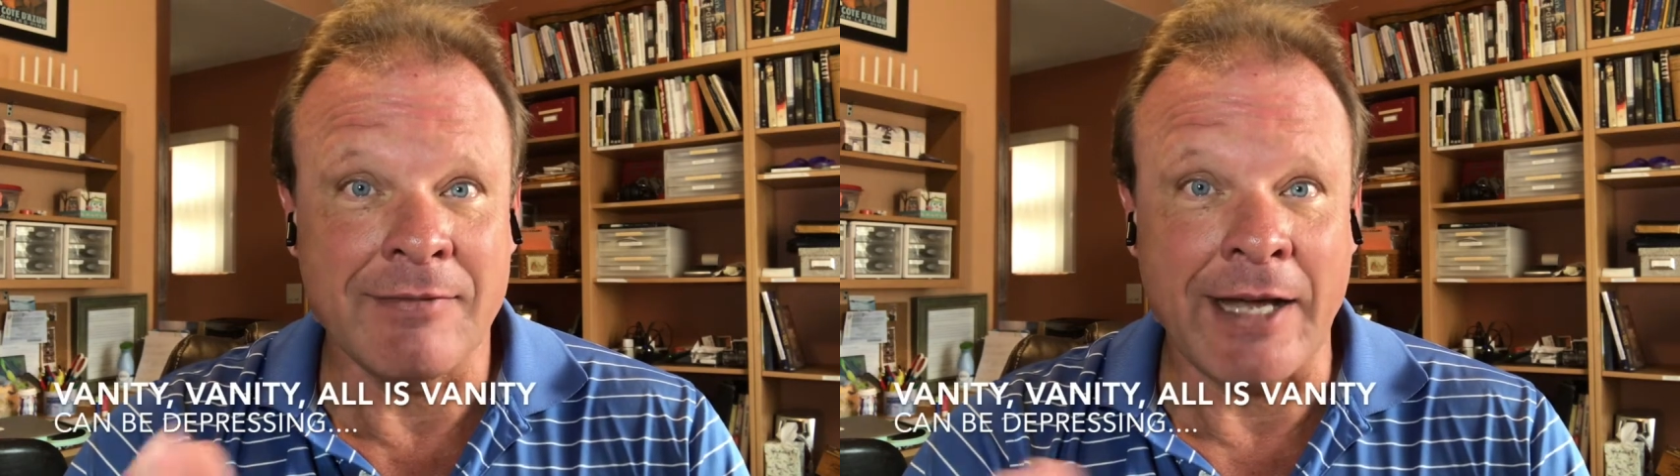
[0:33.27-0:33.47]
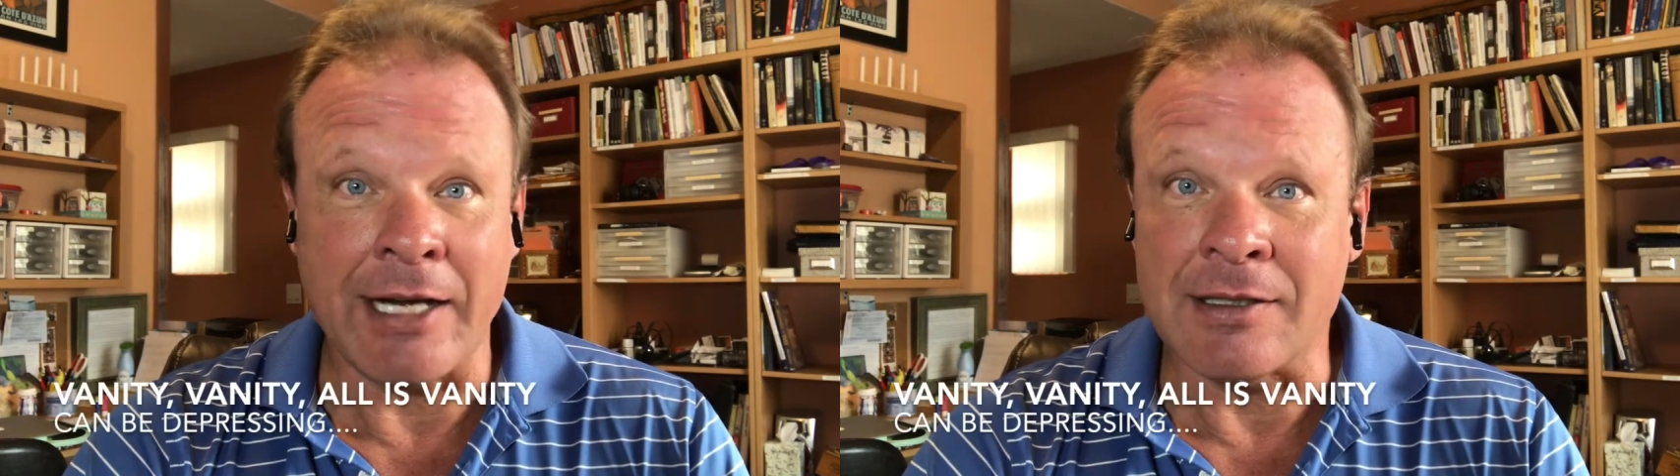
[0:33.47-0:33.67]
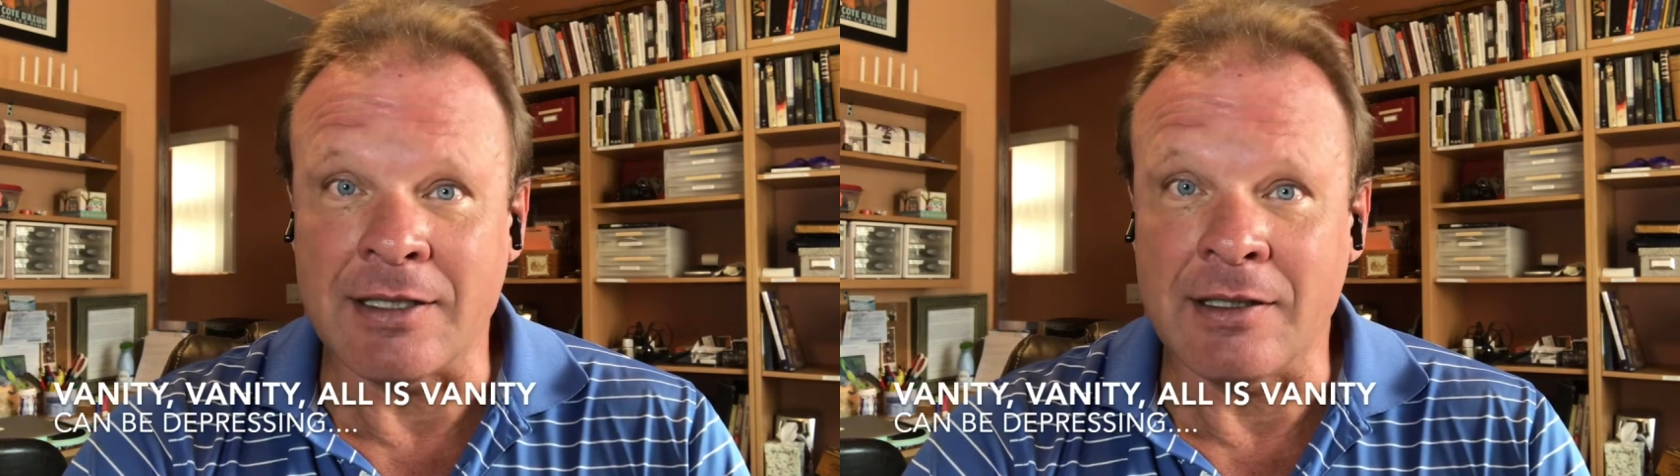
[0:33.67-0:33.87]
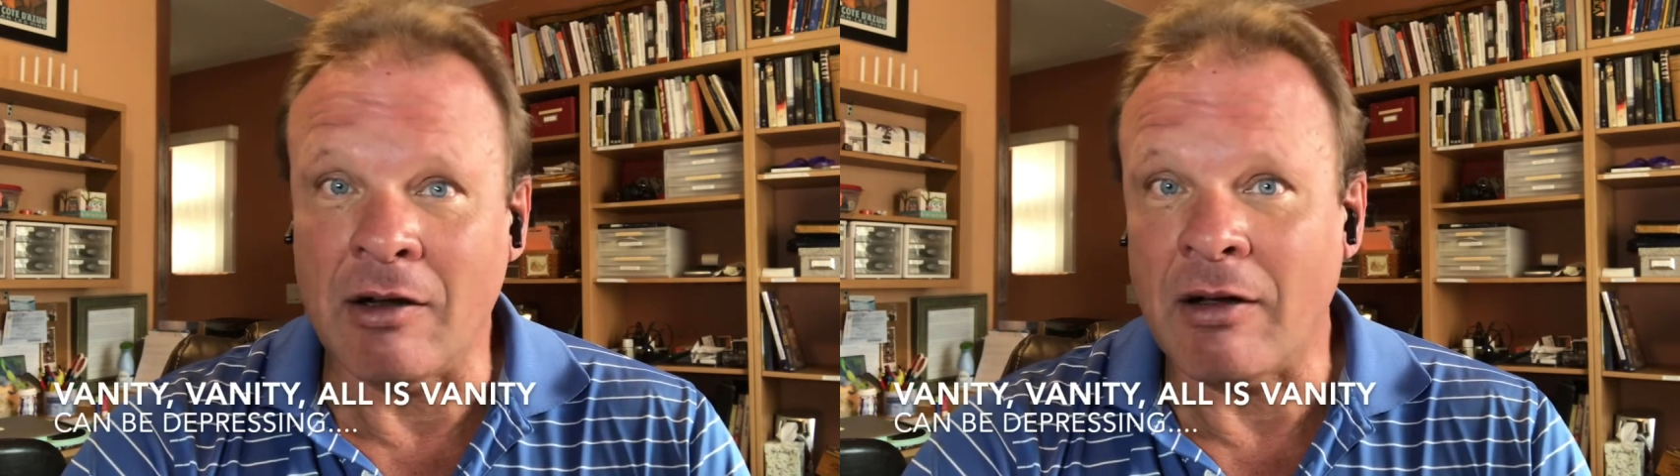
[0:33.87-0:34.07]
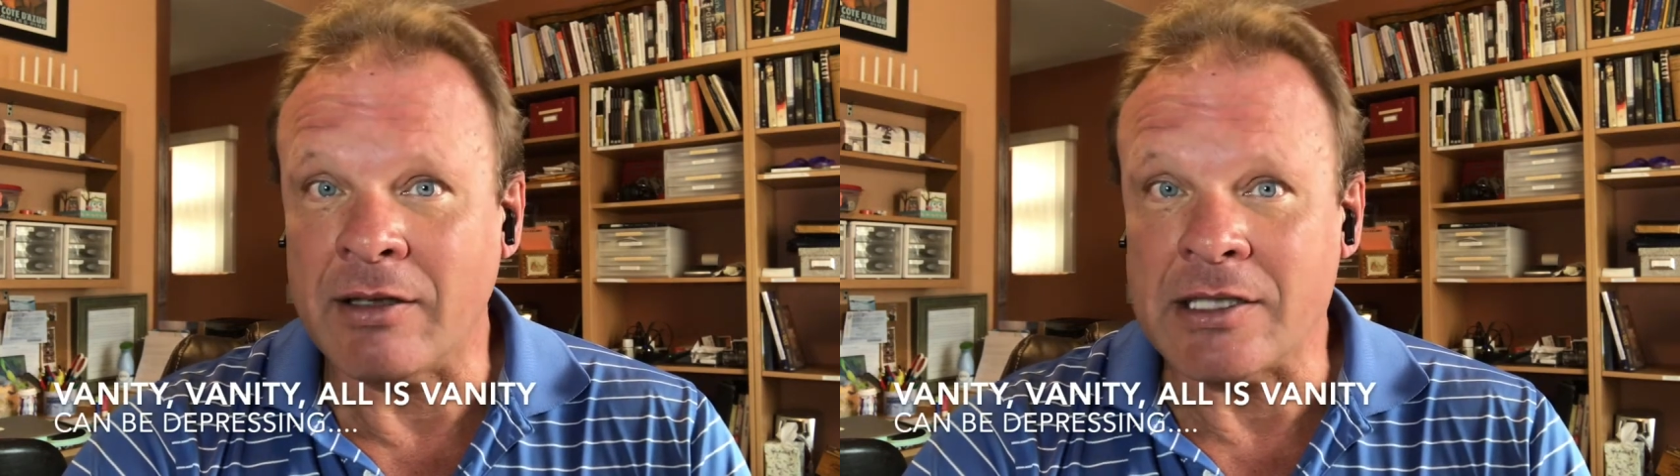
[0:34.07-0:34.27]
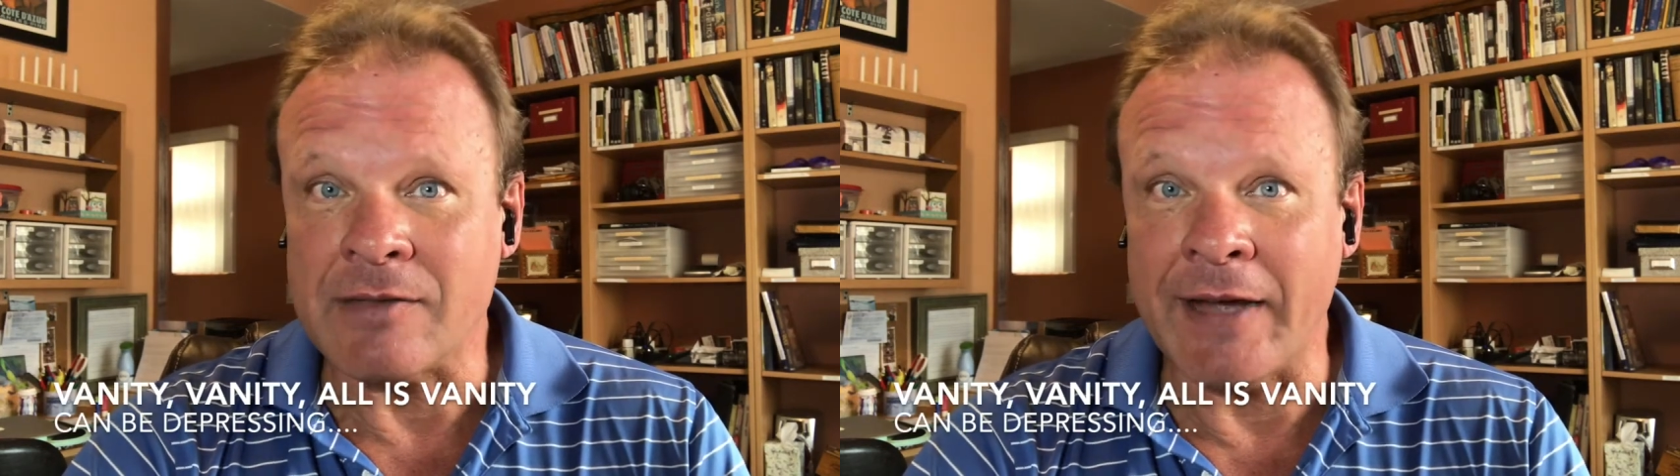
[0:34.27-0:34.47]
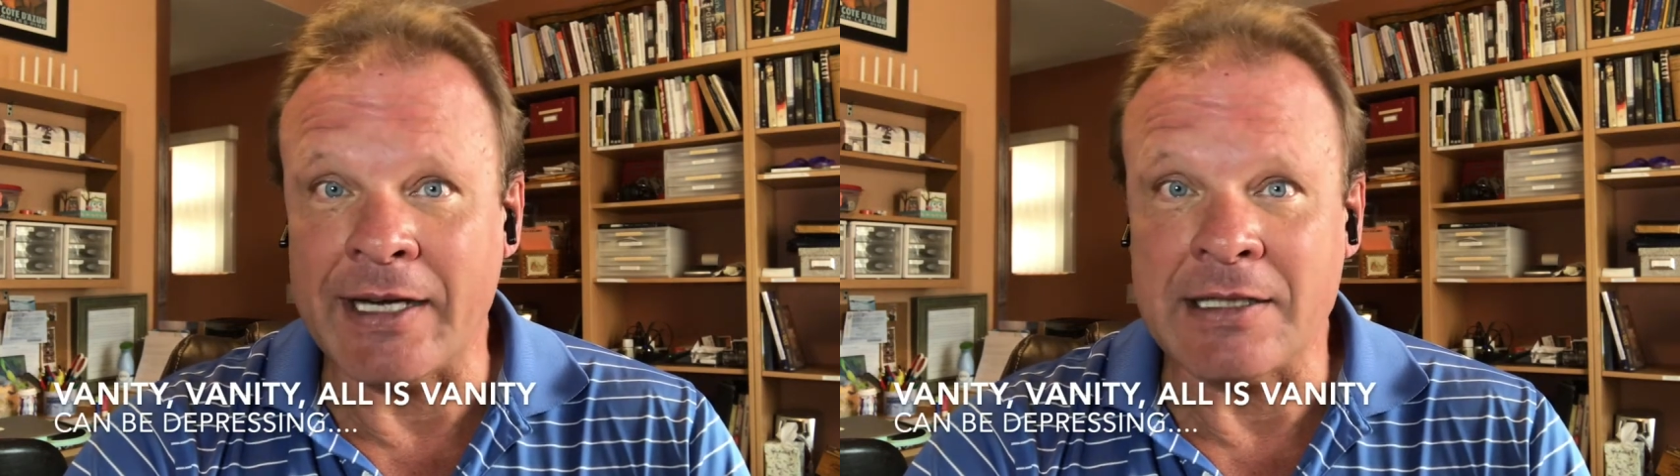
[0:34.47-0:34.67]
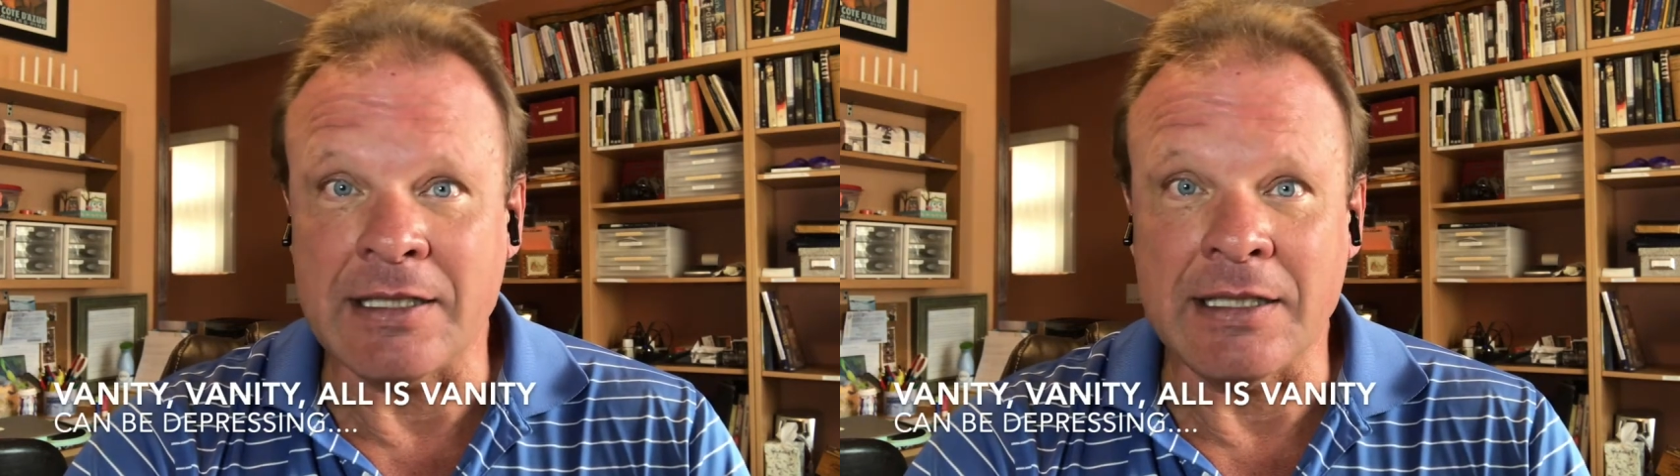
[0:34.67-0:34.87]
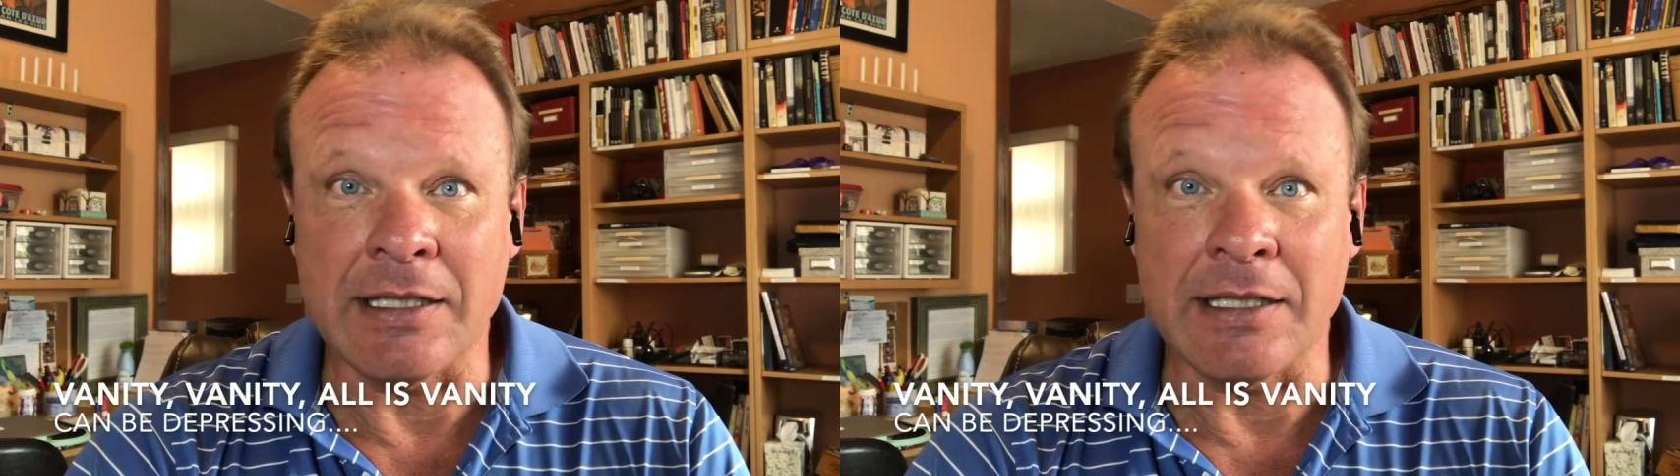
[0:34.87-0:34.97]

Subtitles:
vanity, all is vanity.